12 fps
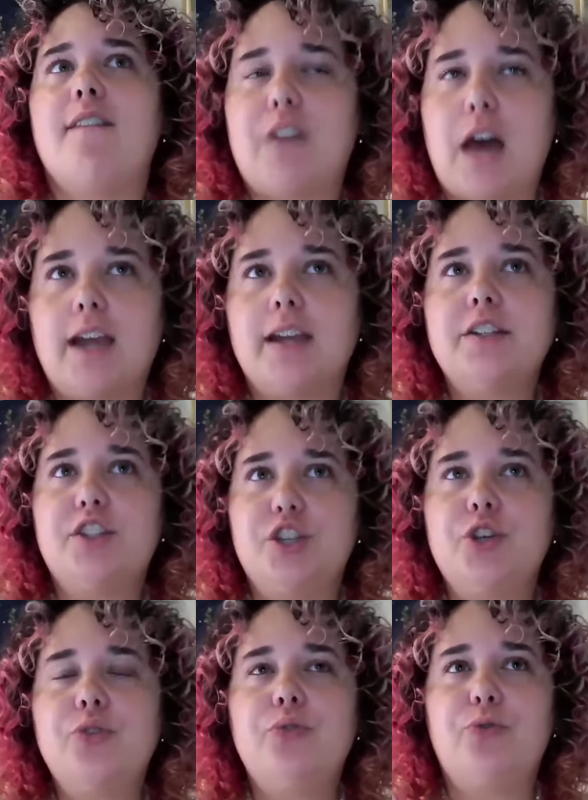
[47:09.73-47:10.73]
Find
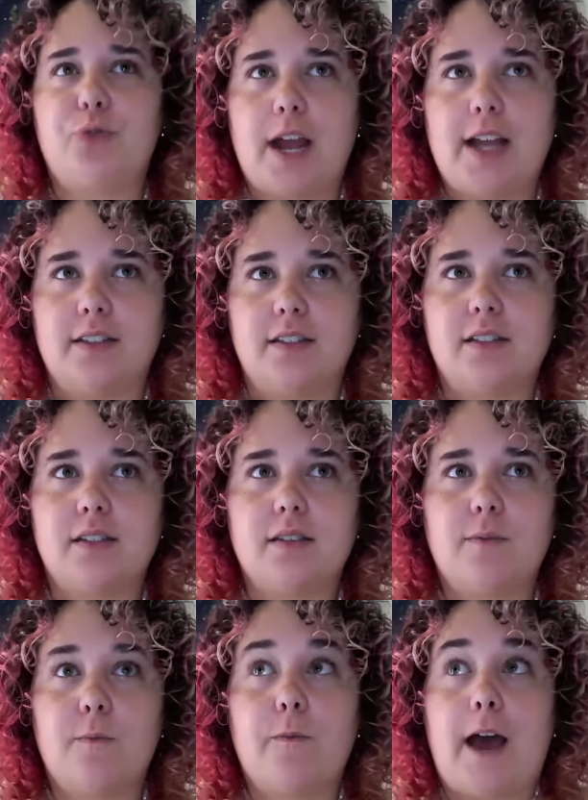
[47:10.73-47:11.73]
new friends.
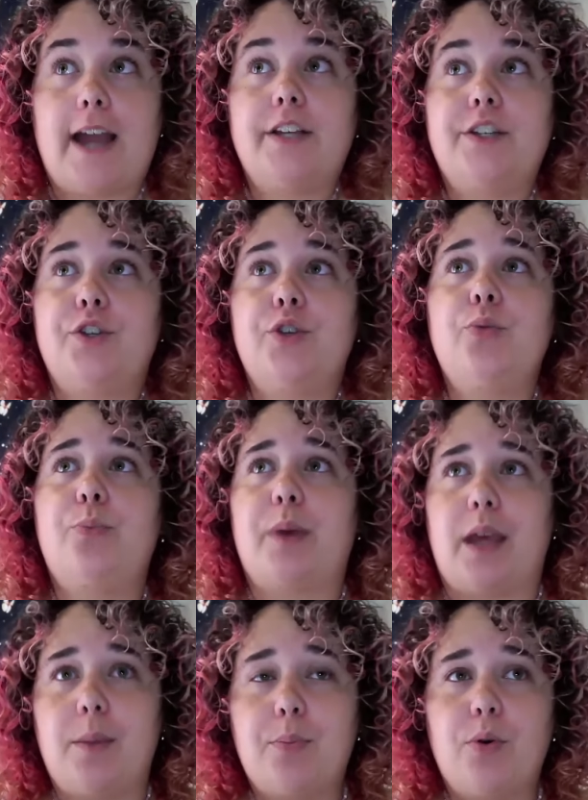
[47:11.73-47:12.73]
Find new
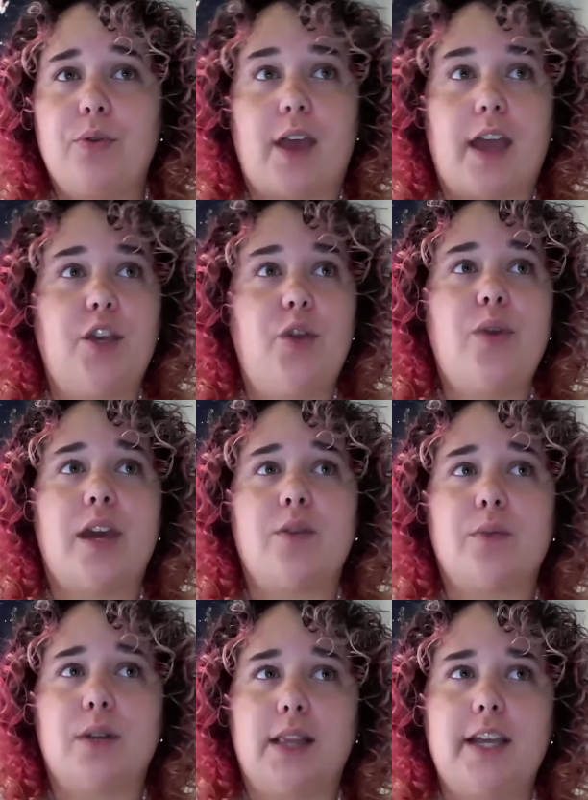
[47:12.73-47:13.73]
people that you can
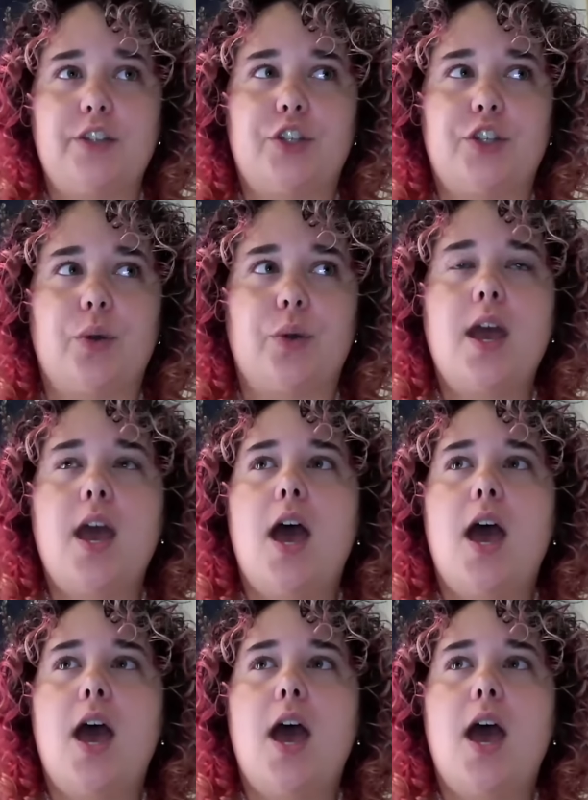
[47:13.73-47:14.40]
relate to.